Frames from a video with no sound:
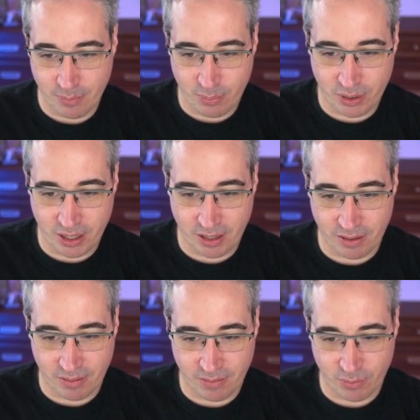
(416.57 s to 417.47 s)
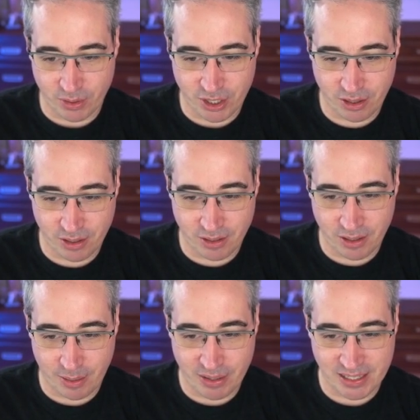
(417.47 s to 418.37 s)
put in return.
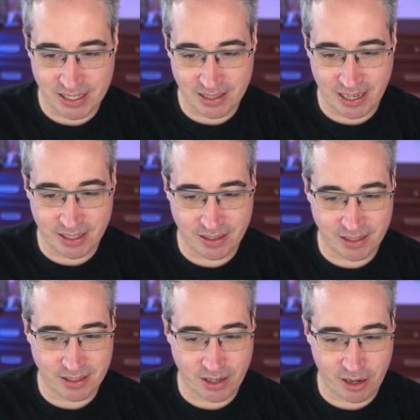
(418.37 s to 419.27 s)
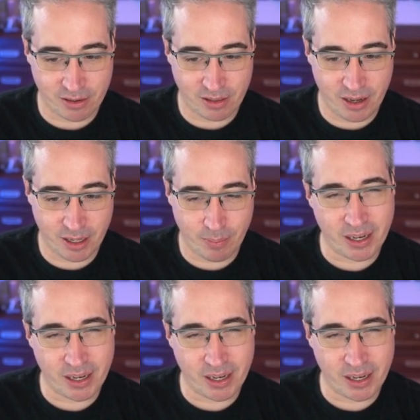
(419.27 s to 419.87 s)
I'm going to select this entire line